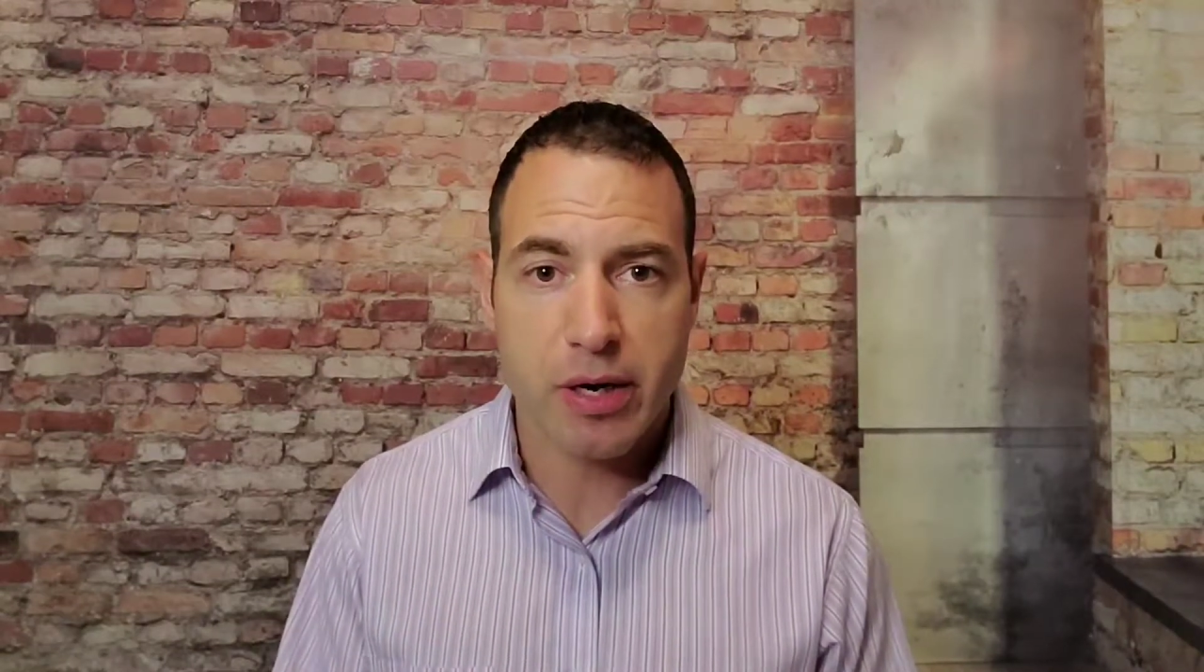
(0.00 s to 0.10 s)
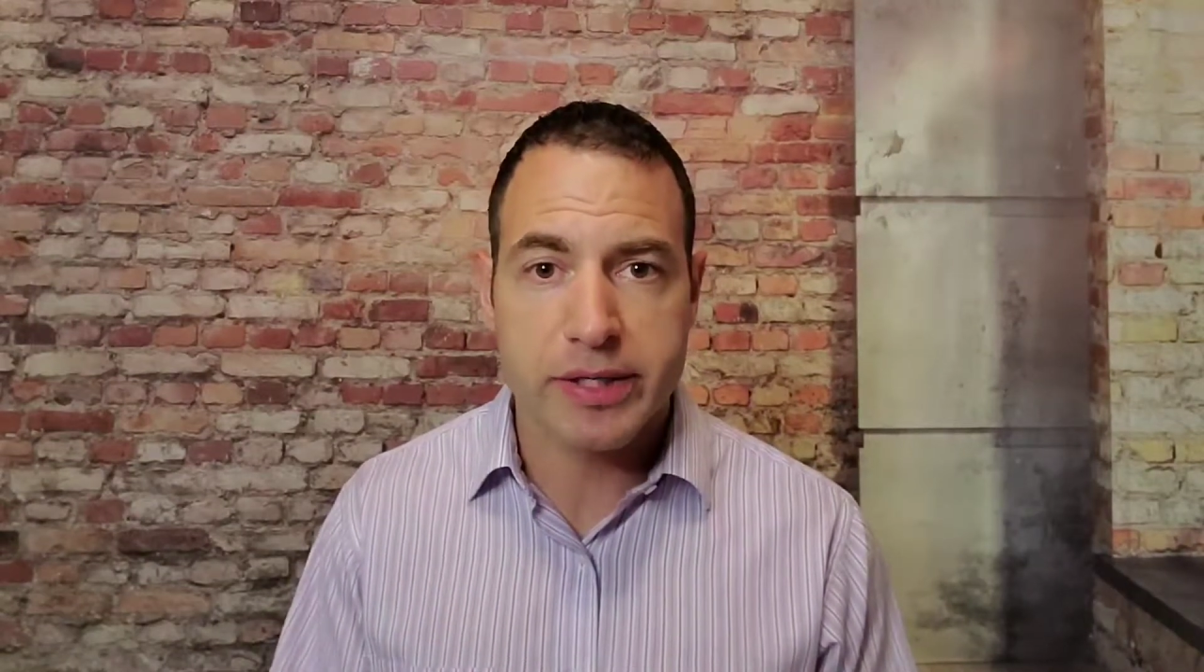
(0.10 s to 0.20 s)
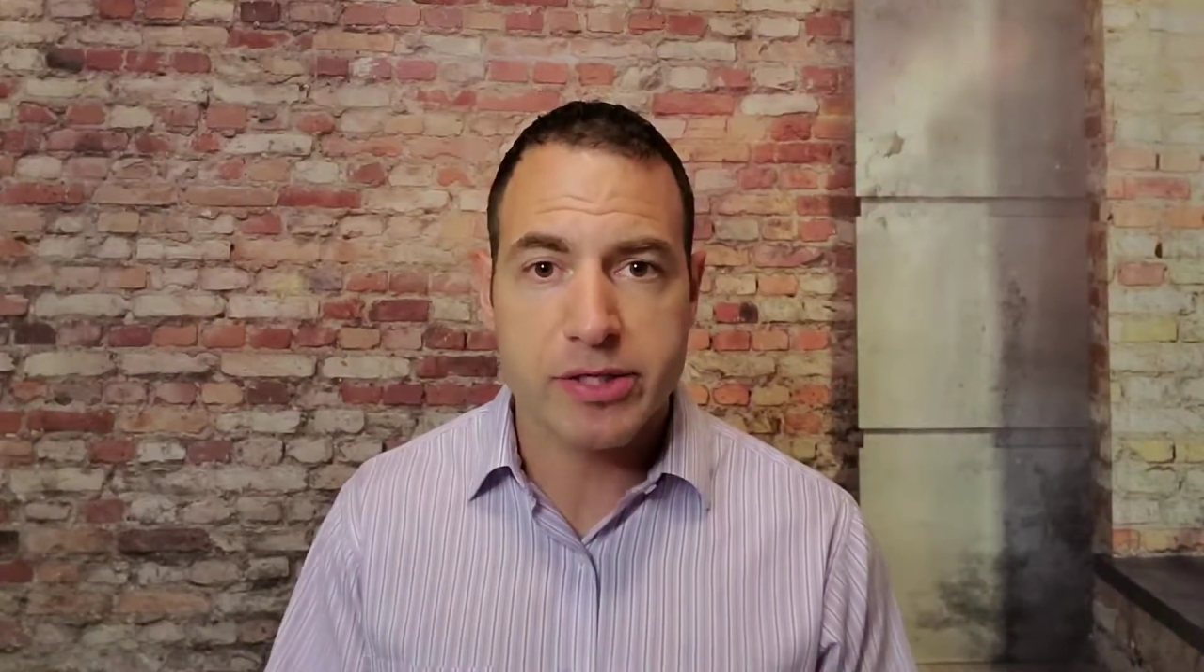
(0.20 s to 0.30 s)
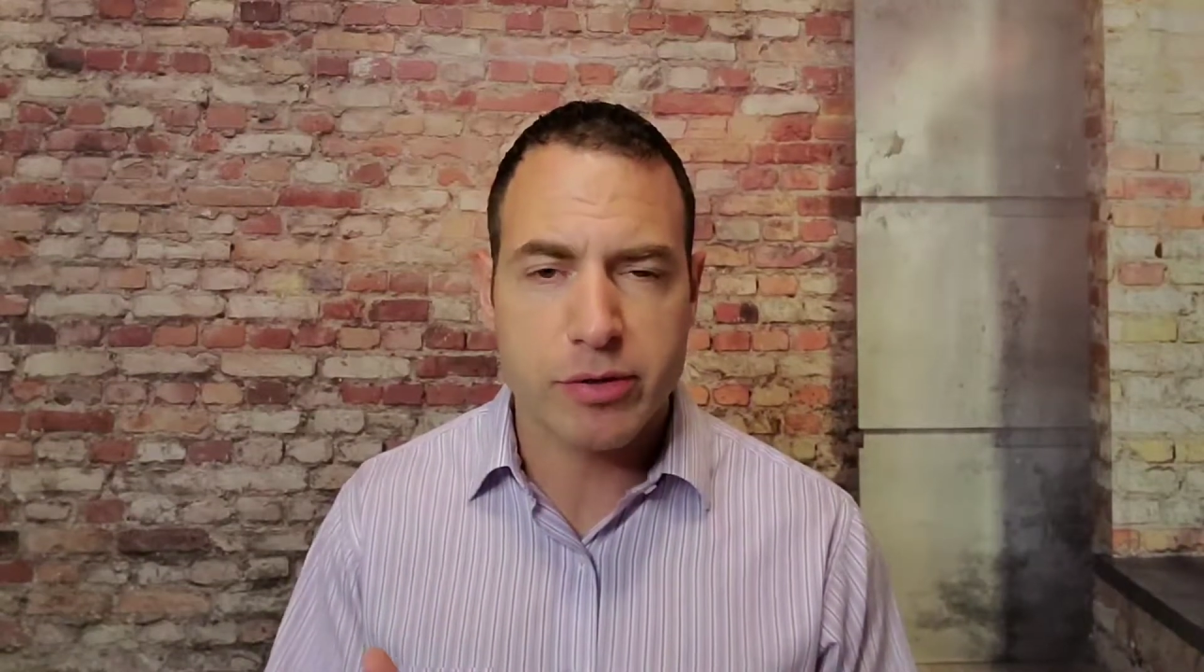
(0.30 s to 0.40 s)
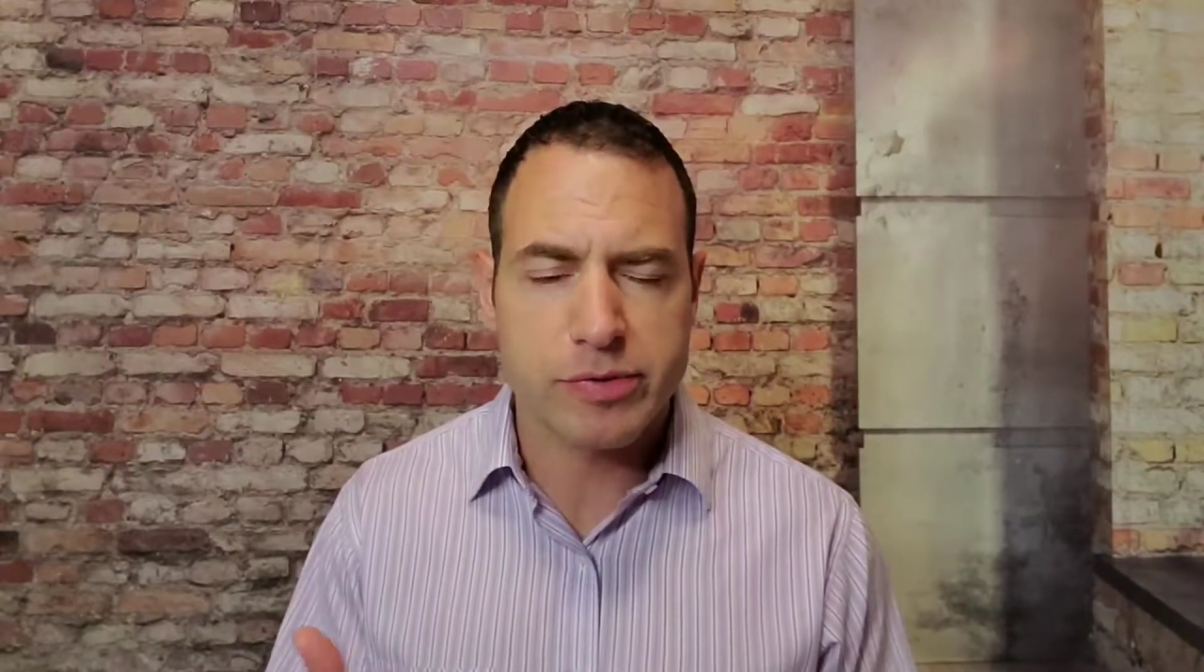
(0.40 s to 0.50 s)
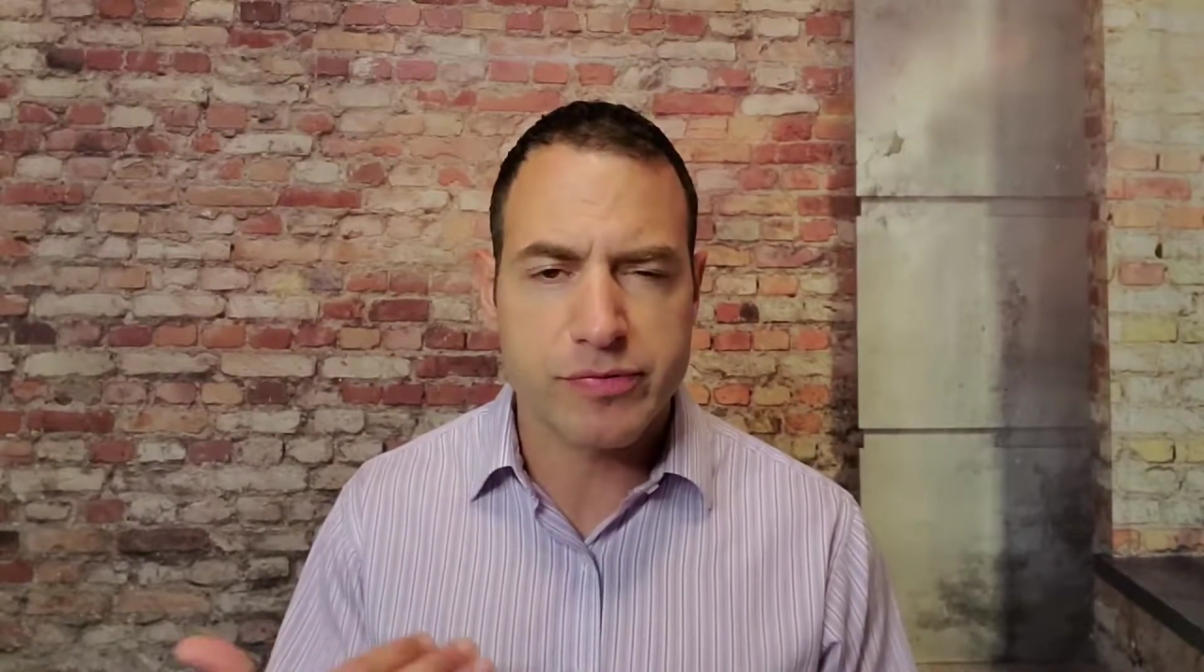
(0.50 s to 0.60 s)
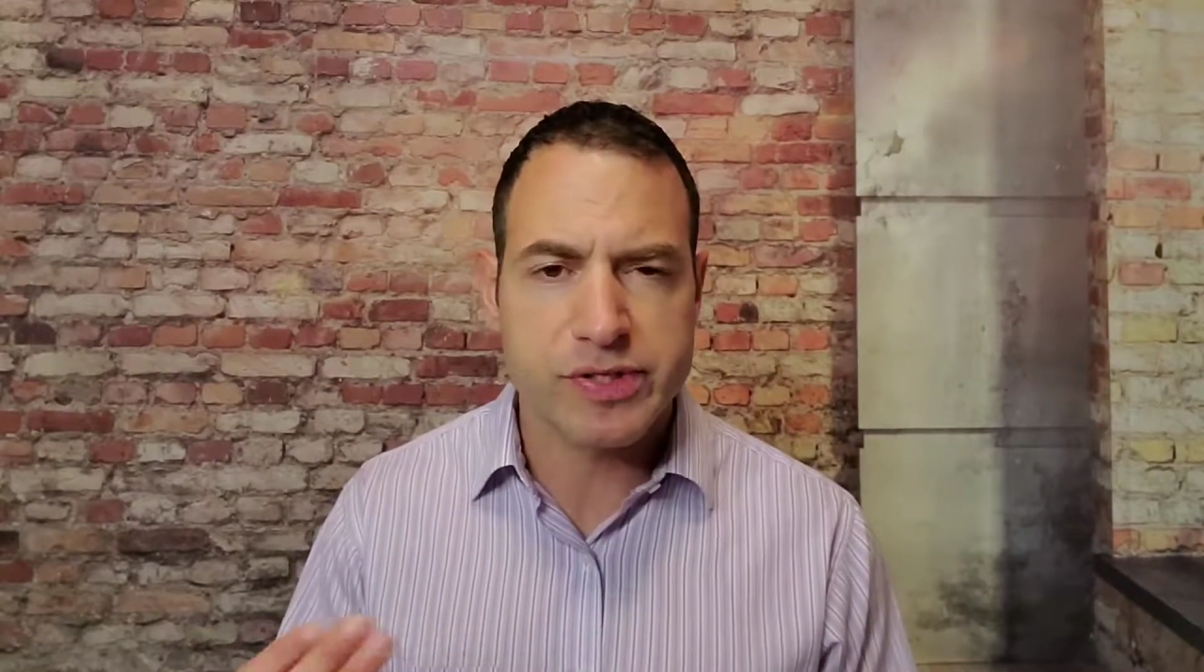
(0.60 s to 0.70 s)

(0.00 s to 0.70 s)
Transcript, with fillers: in terms of